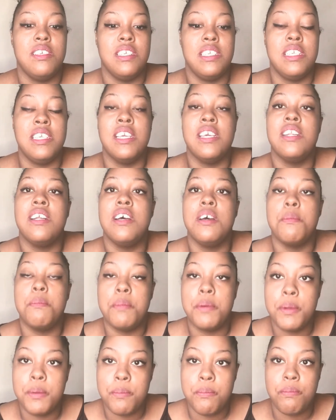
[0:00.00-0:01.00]
Get up
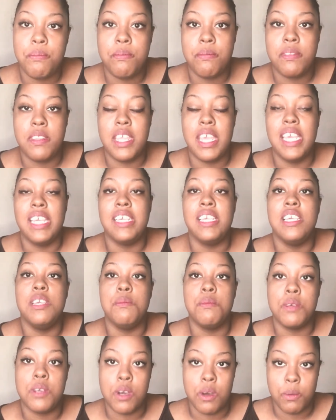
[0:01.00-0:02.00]
and
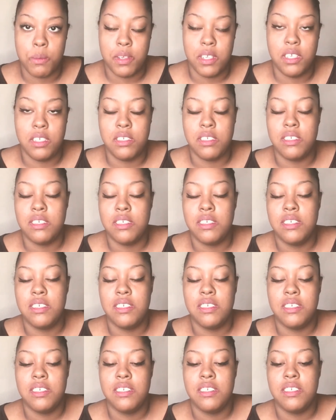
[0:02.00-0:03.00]
keep going.
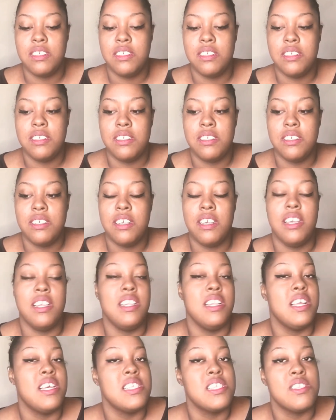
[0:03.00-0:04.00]

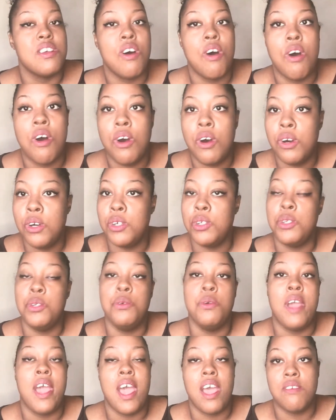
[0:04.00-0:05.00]
And that's all you
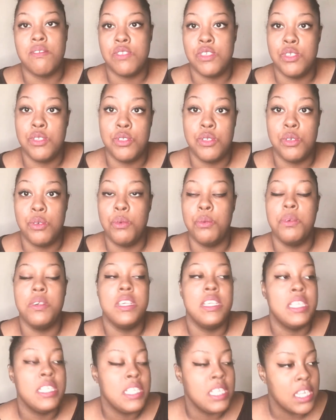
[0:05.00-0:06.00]
have to do.
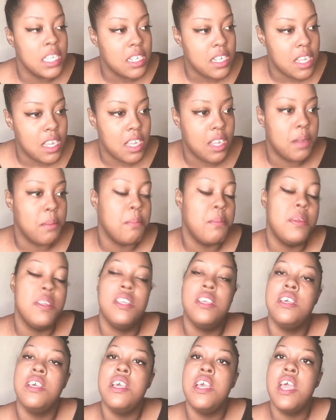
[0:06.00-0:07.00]
Get up
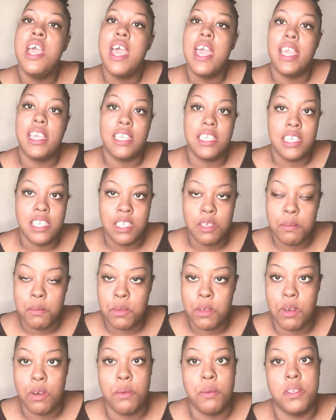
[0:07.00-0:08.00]
and keep
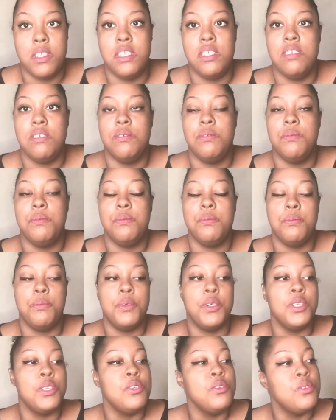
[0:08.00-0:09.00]
going.
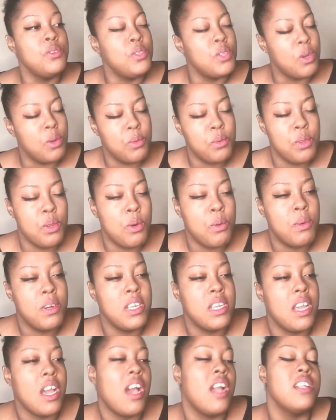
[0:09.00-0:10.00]
When you don't know
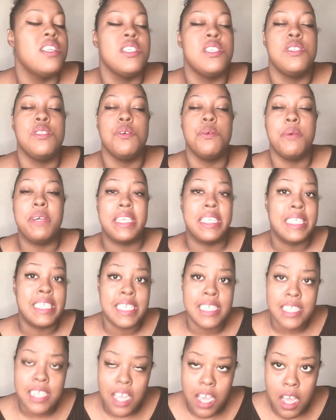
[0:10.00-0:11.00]
what God is doing,
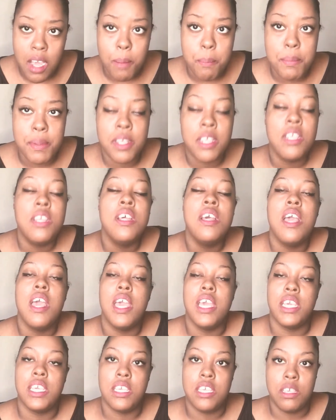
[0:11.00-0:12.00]
get up
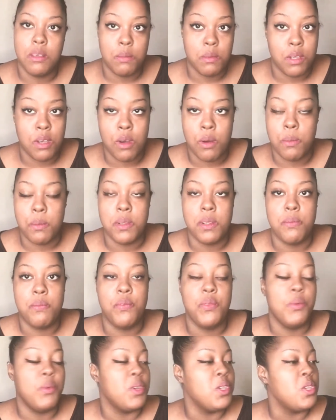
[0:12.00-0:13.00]
and keep going.
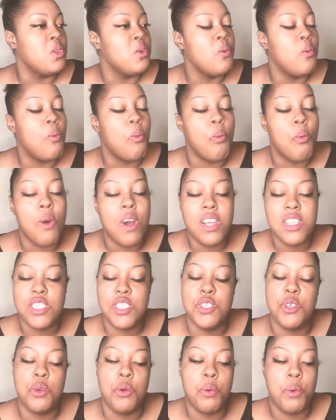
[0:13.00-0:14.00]
When you want
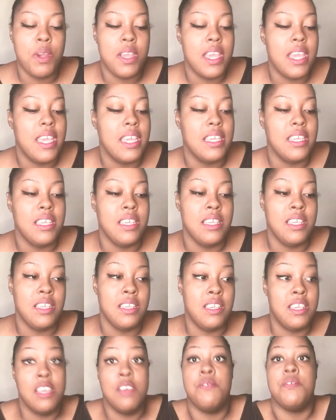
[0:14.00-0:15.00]
to quit and
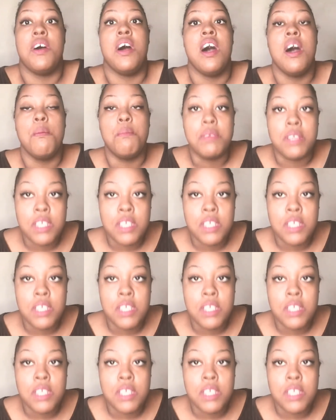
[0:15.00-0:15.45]
give up,